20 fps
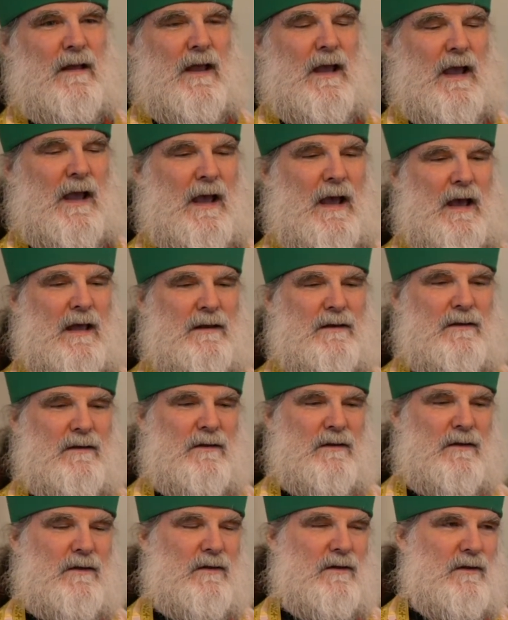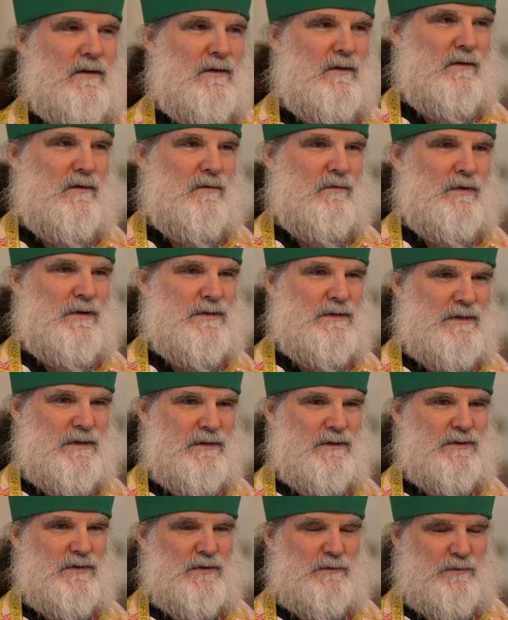And we
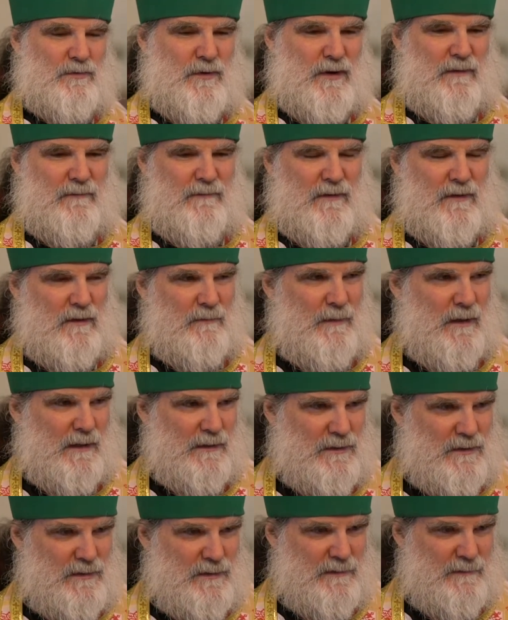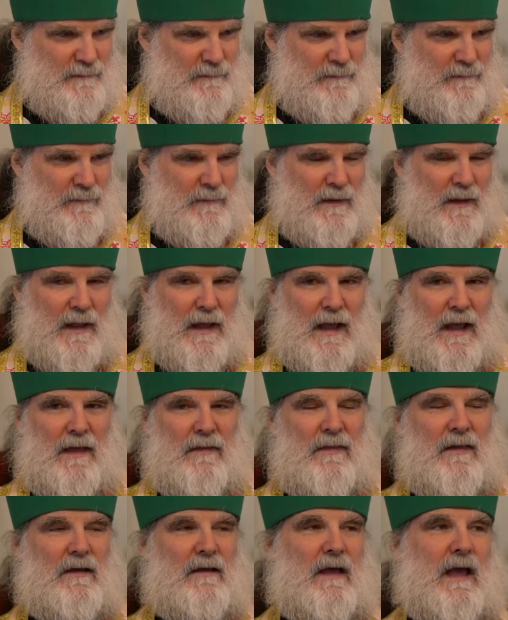still should pray very much.
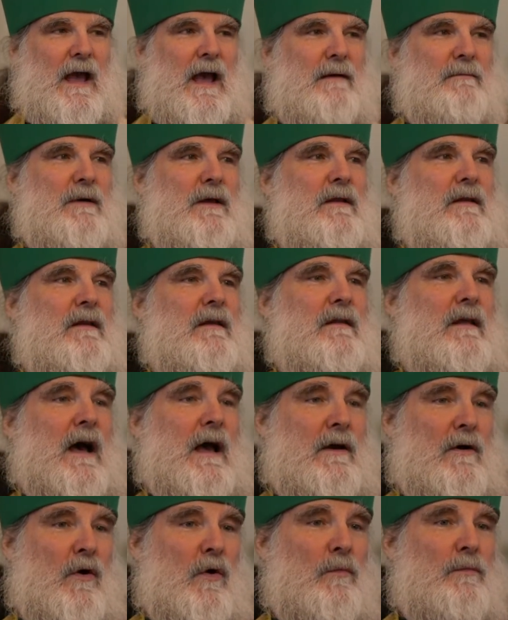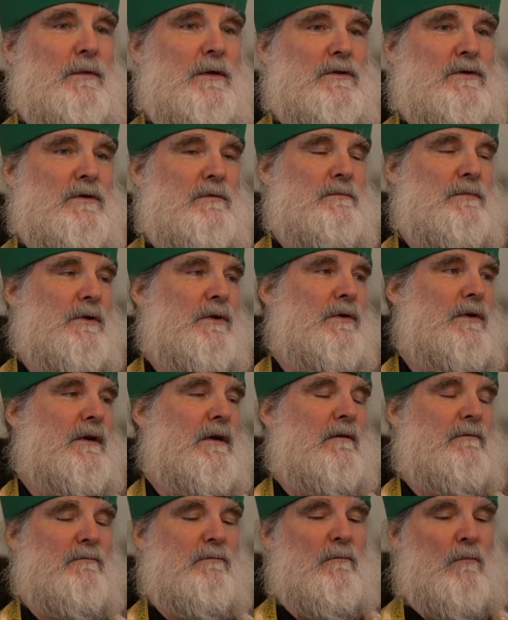And the habit, I hope that you're
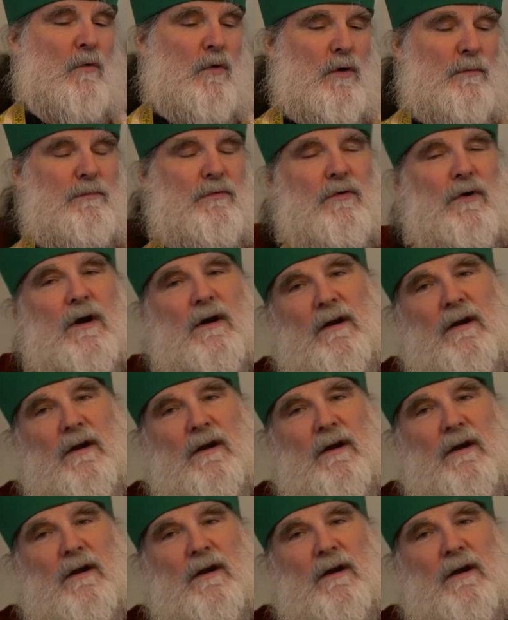building up more prayer